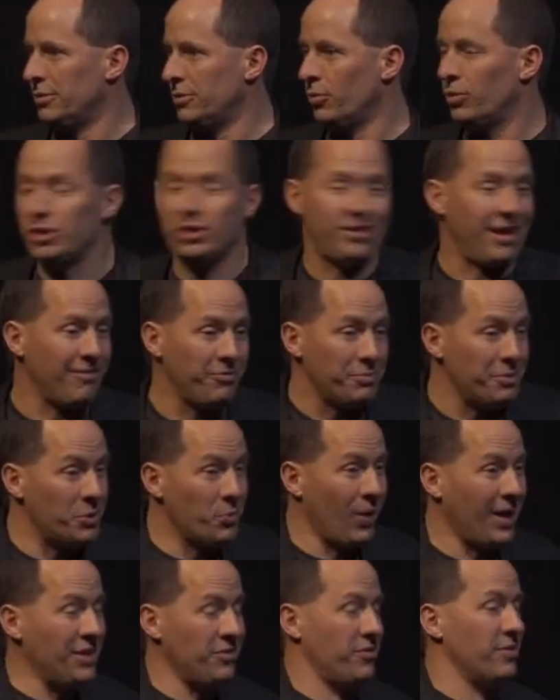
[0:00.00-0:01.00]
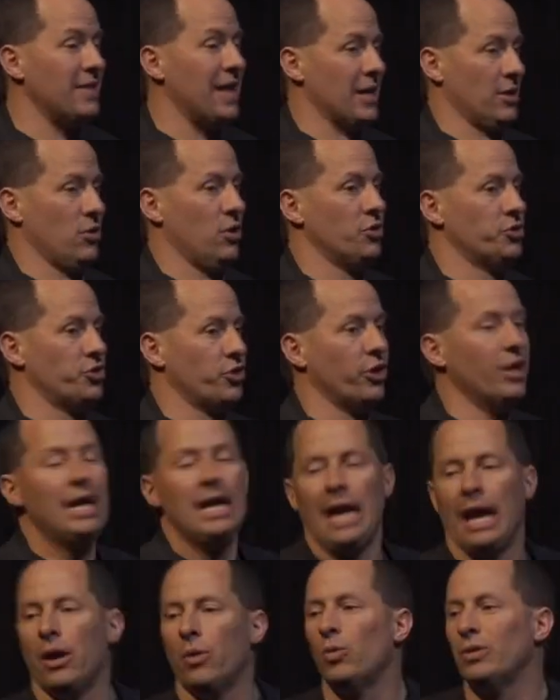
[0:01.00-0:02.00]
We just haven't been raised in that culture.
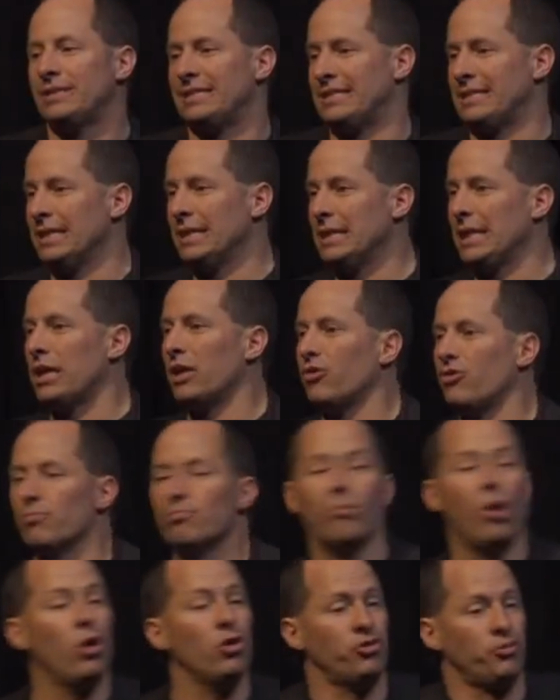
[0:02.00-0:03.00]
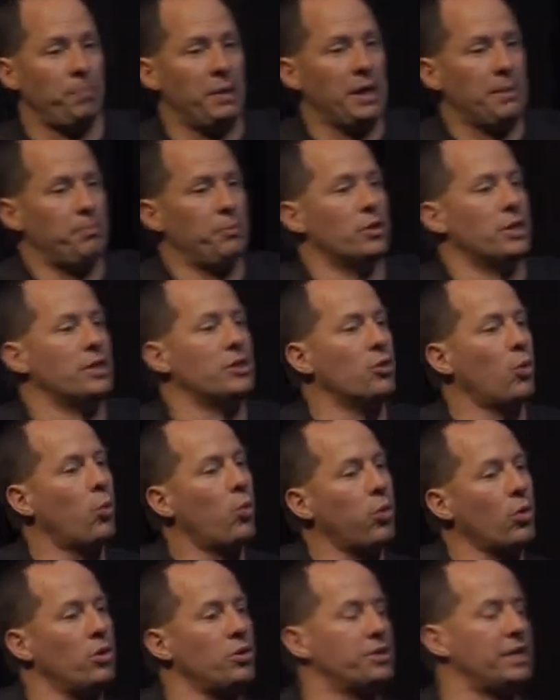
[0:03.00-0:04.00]
And what's silly is most people in the
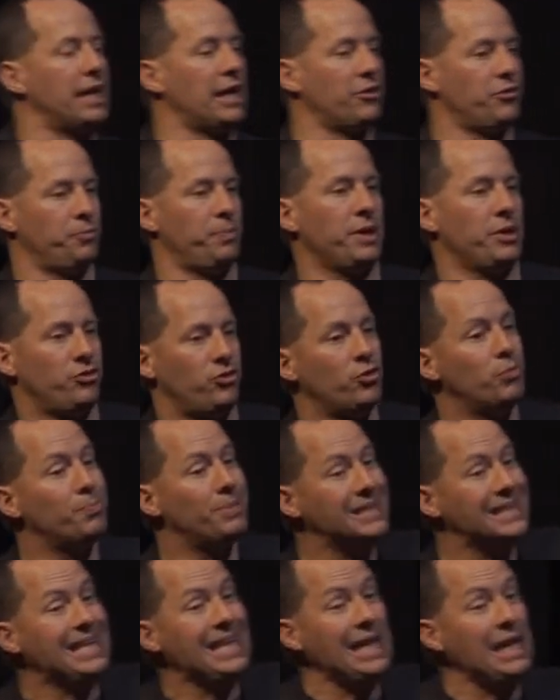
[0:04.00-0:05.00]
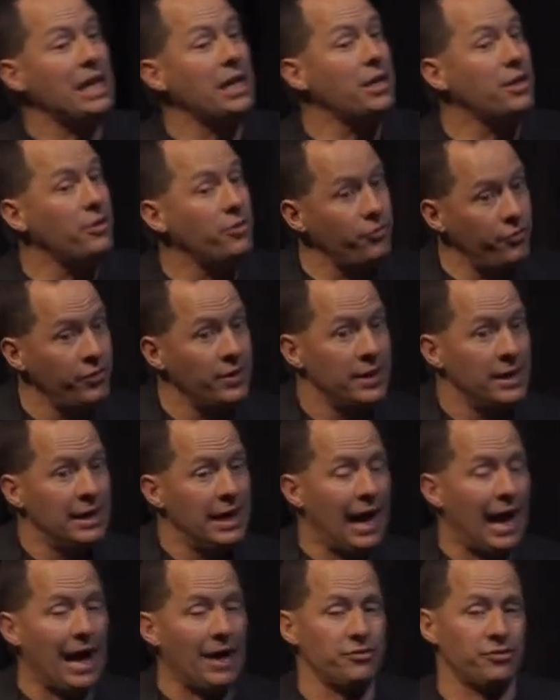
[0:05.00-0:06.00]
world that I speak to believe
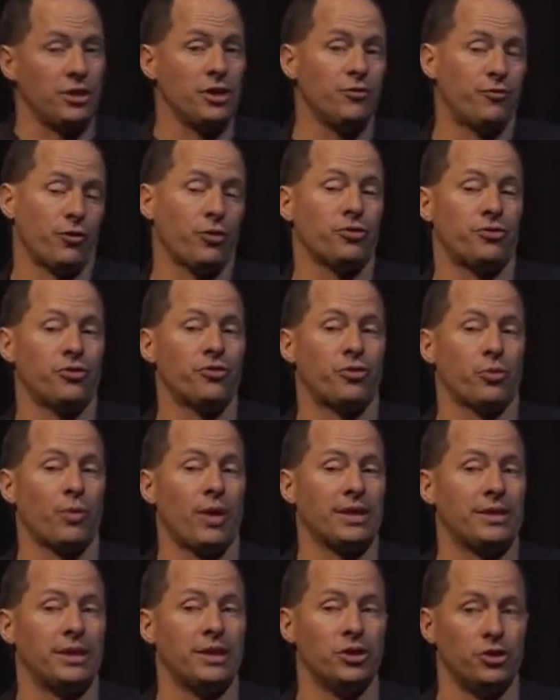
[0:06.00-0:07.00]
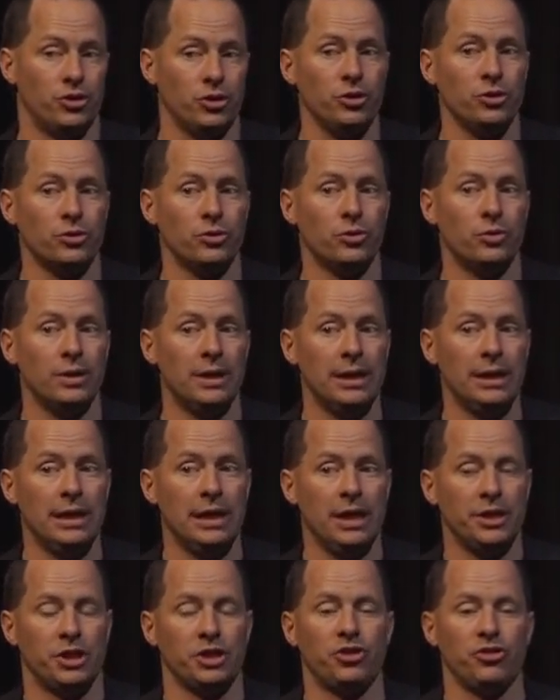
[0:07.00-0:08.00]
asking first is the right thing to do.
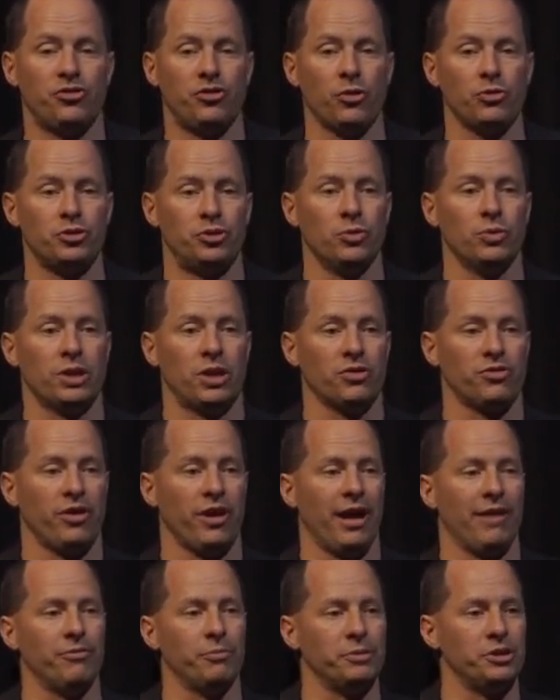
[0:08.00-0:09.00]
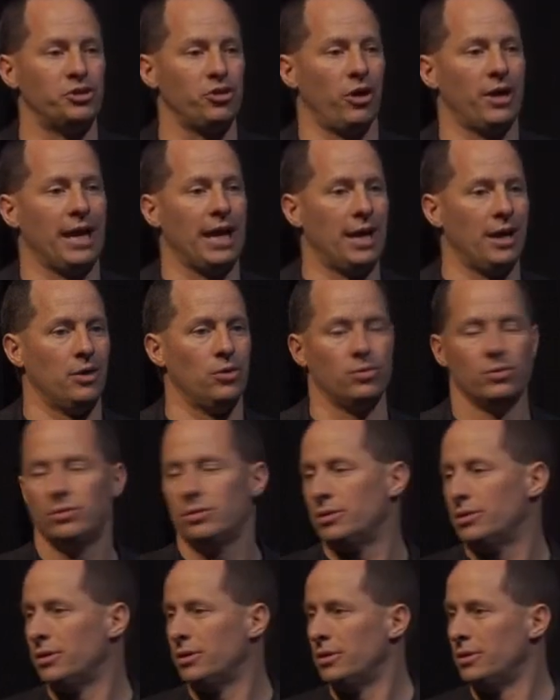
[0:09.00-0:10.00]
They just don't do it because they haven't been taught how.
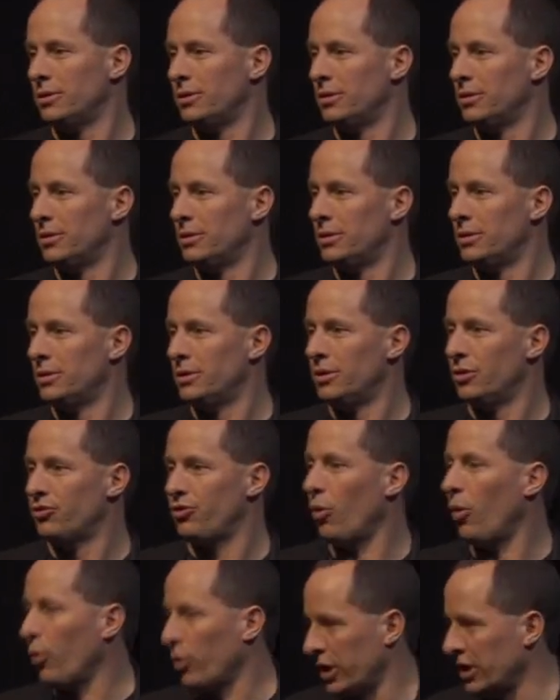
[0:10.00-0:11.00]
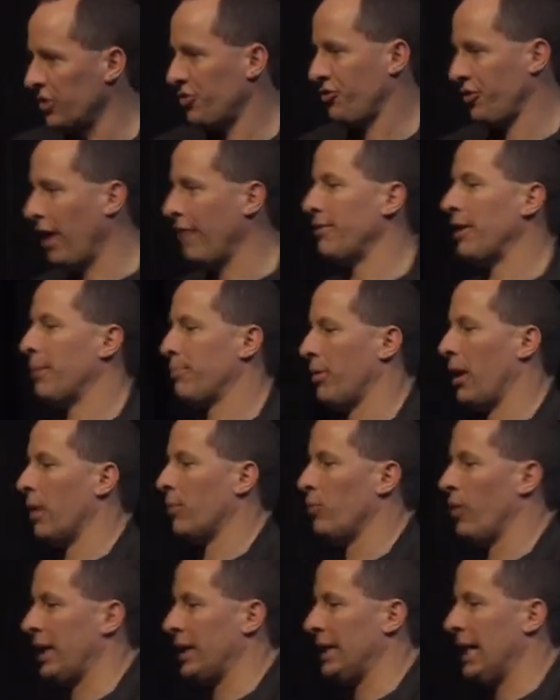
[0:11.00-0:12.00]
So we're going to solve that
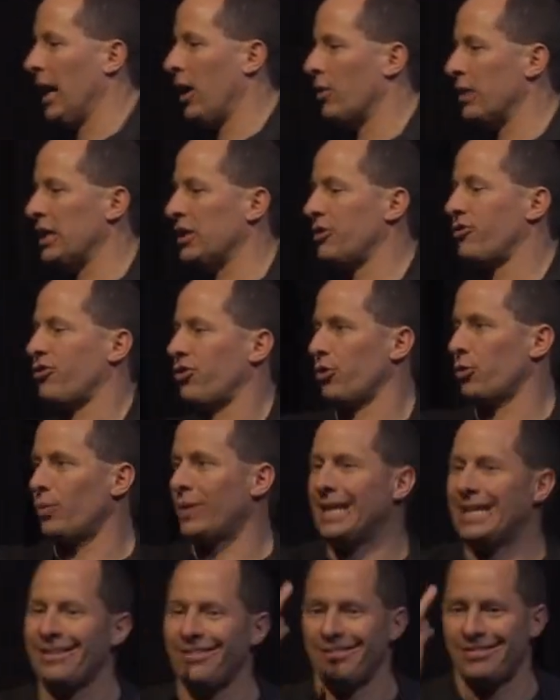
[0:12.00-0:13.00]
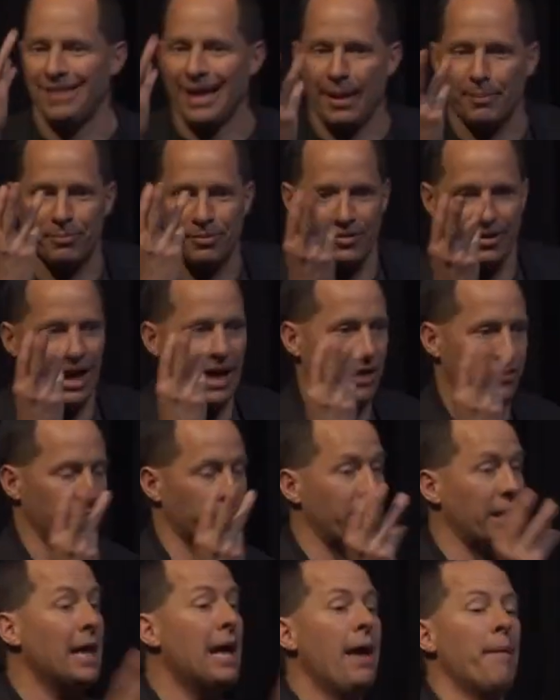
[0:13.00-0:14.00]
problem right now. It's 3 steps to ask
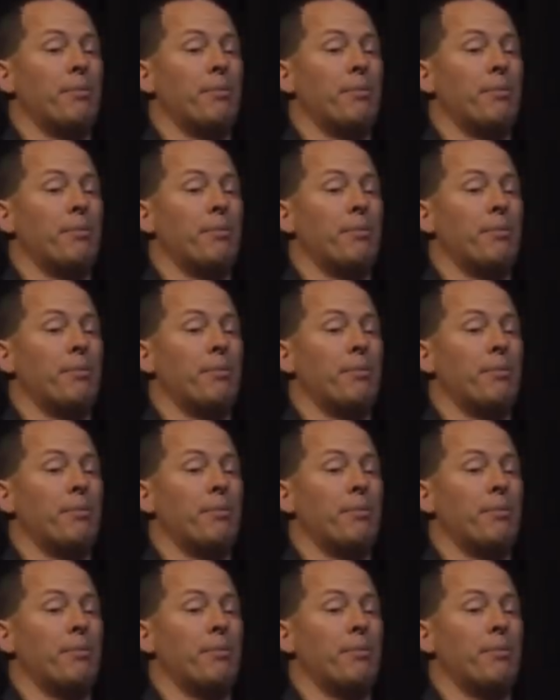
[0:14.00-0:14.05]
somebody.